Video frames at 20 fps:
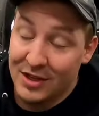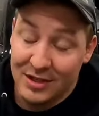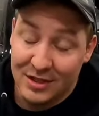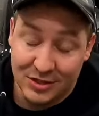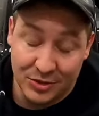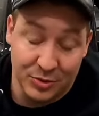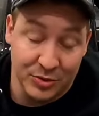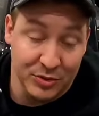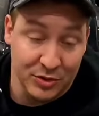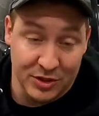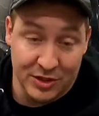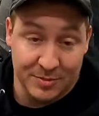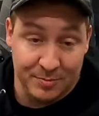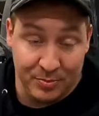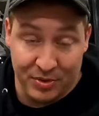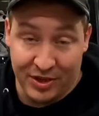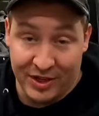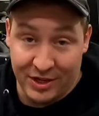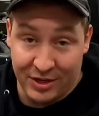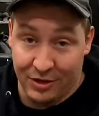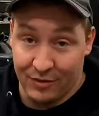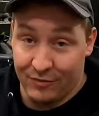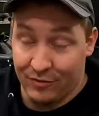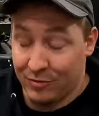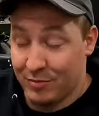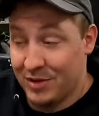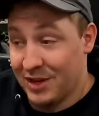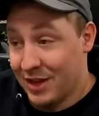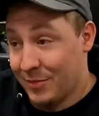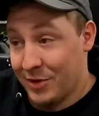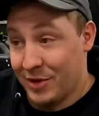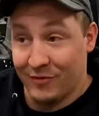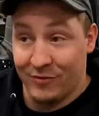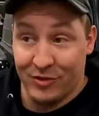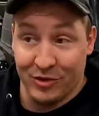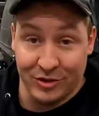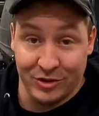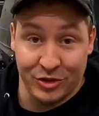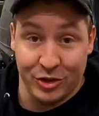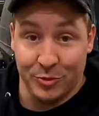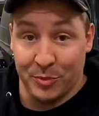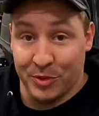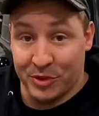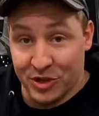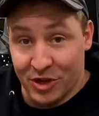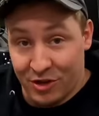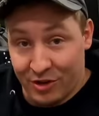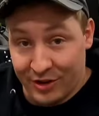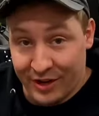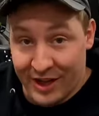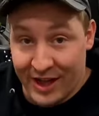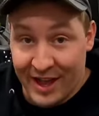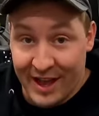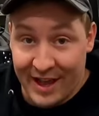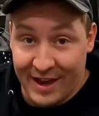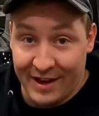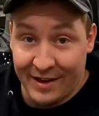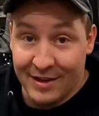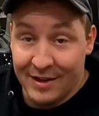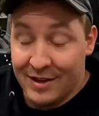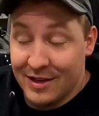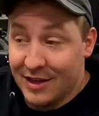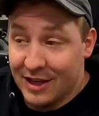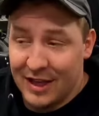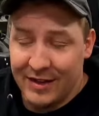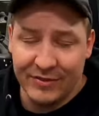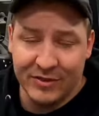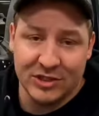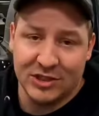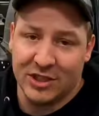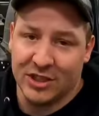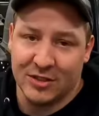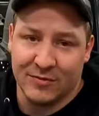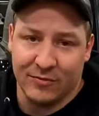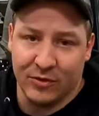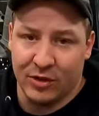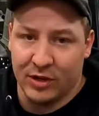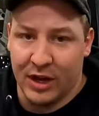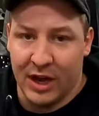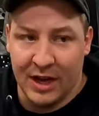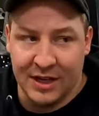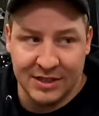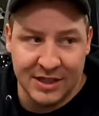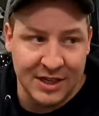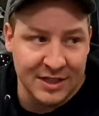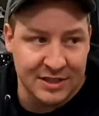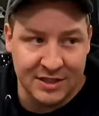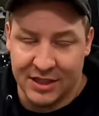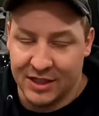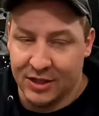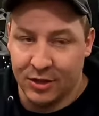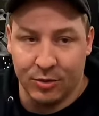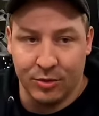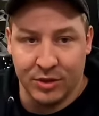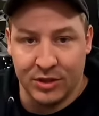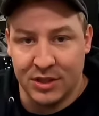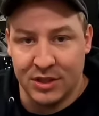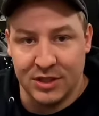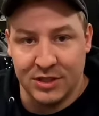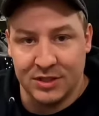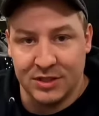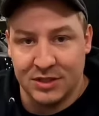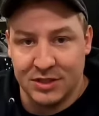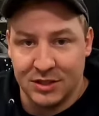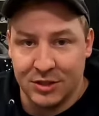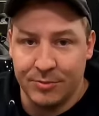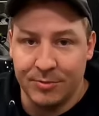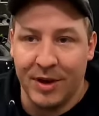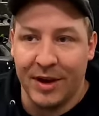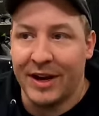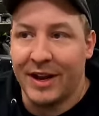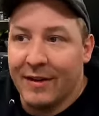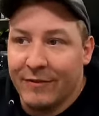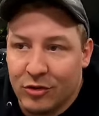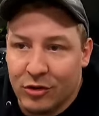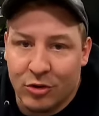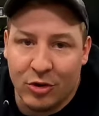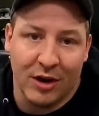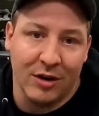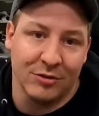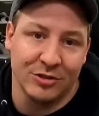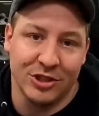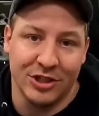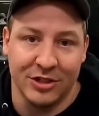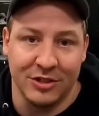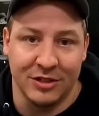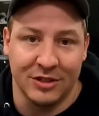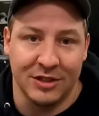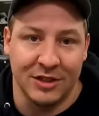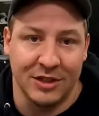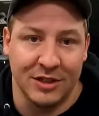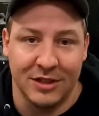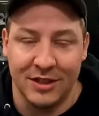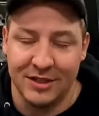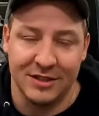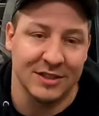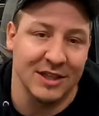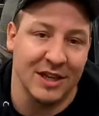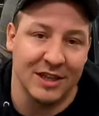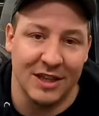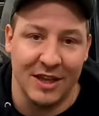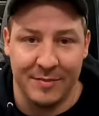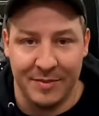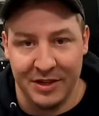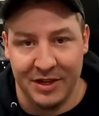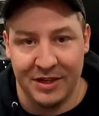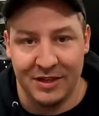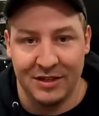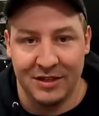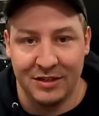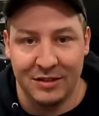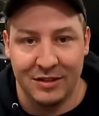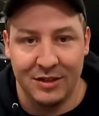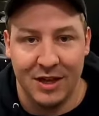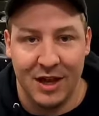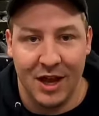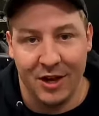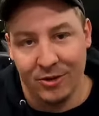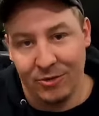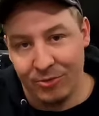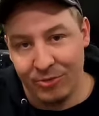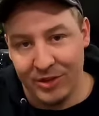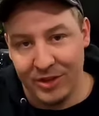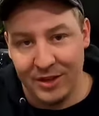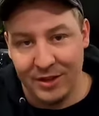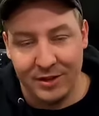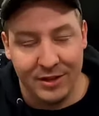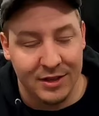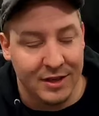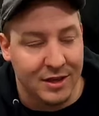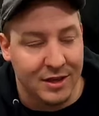So it's plenty good for me. If you're a super tall guy, even 6 foot guys, I'd say go with this. You might have to crouch here and there. It's not that big a deal, I don't think.